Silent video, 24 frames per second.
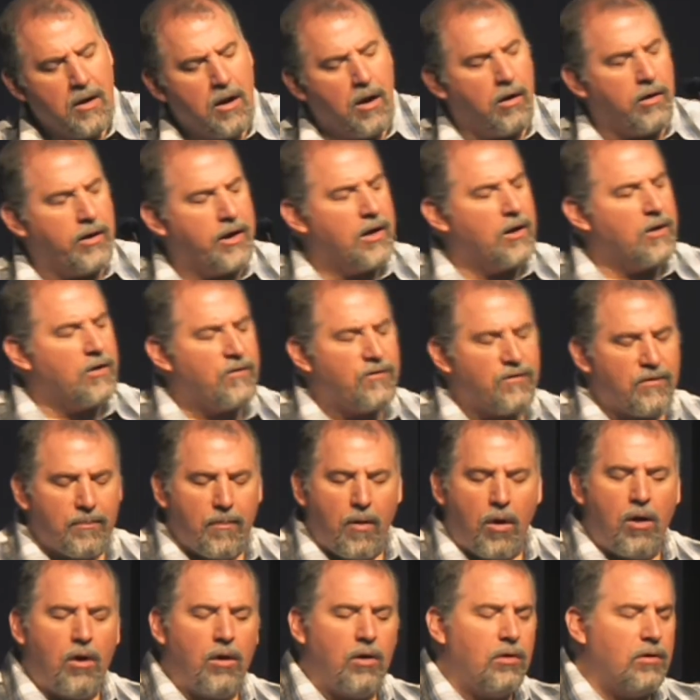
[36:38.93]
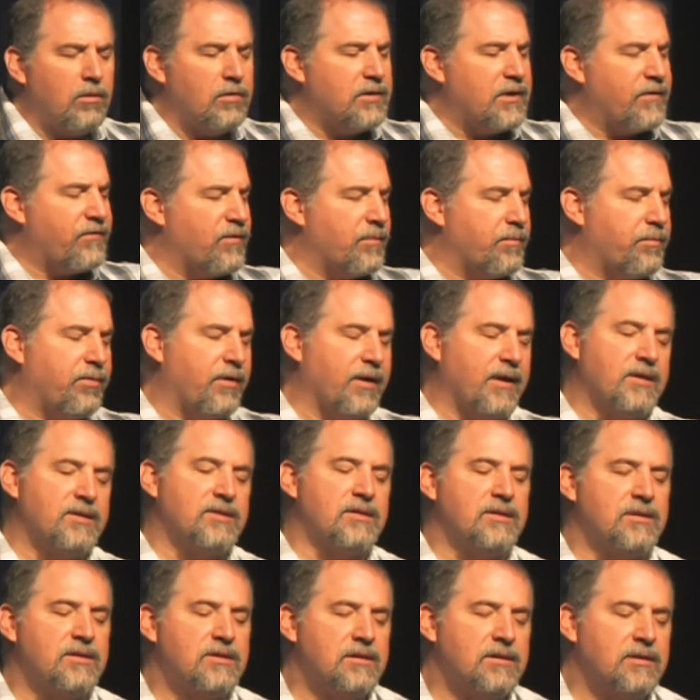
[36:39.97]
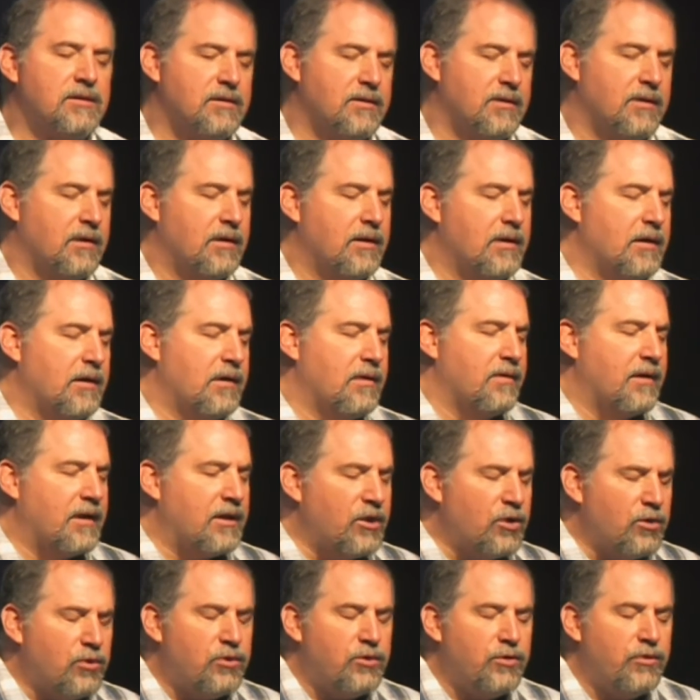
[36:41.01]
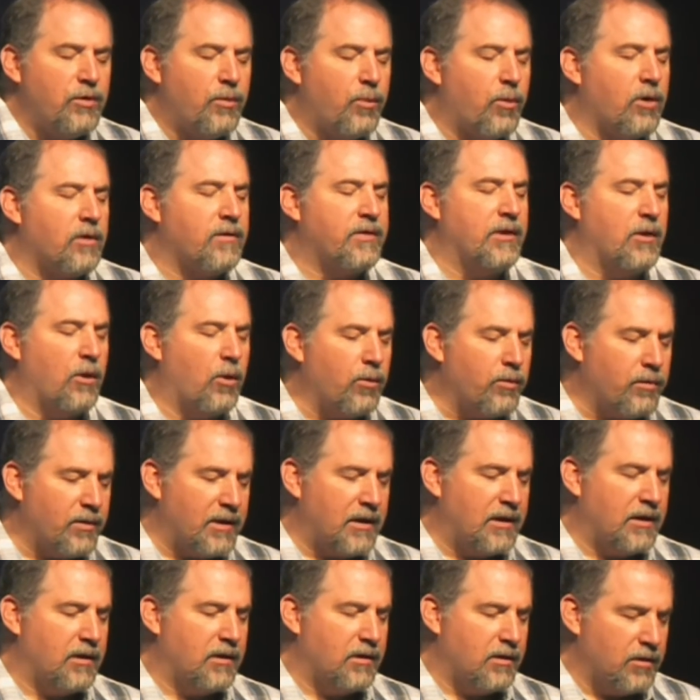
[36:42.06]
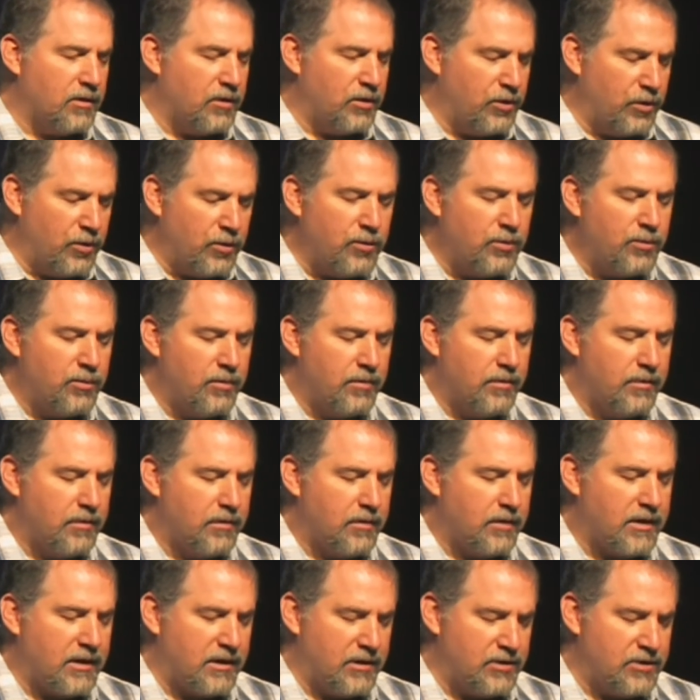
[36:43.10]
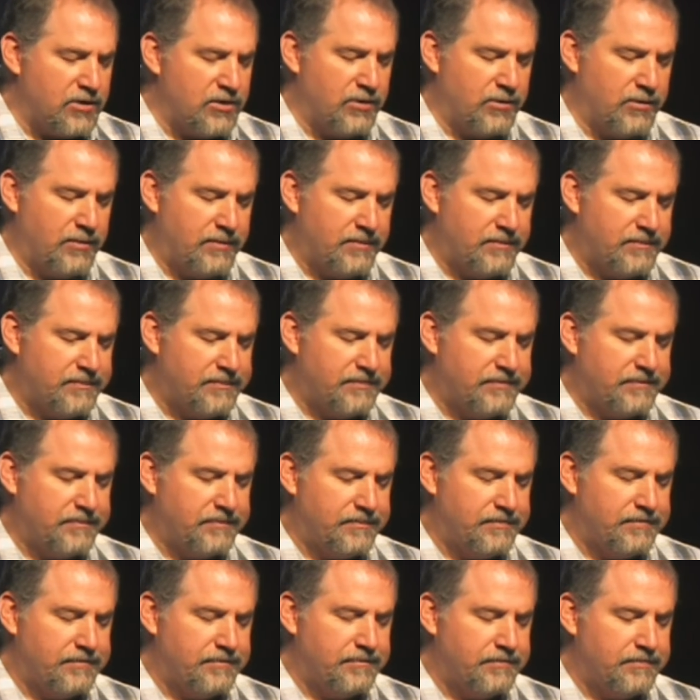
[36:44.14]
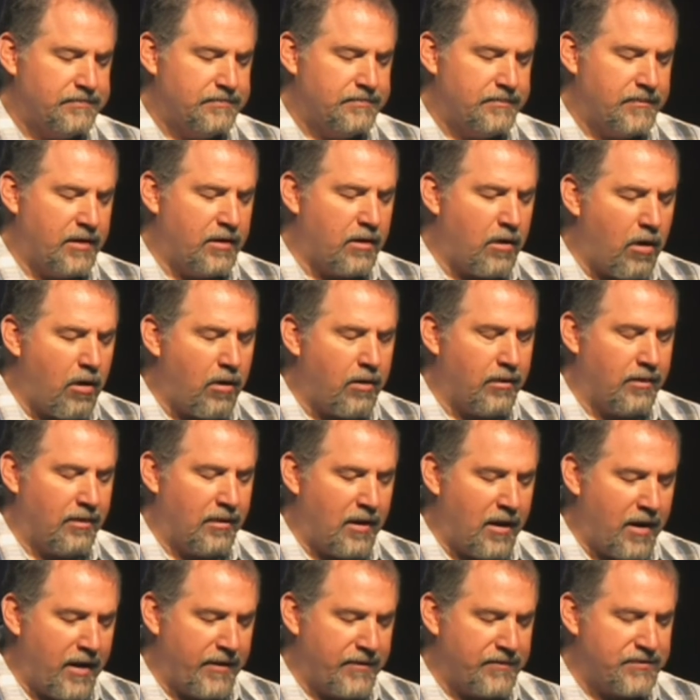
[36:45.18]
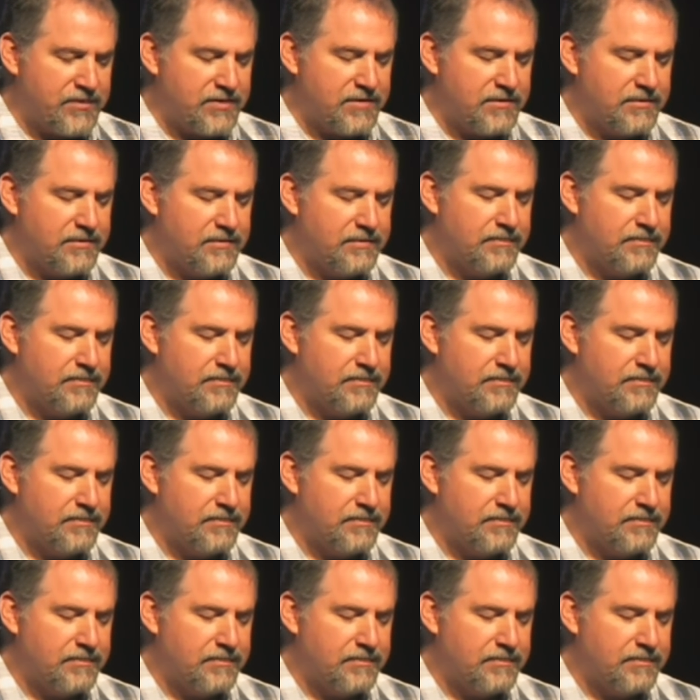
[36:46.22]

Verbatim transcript: are here from all different places, that you do the work that only you can do in our heart and lives.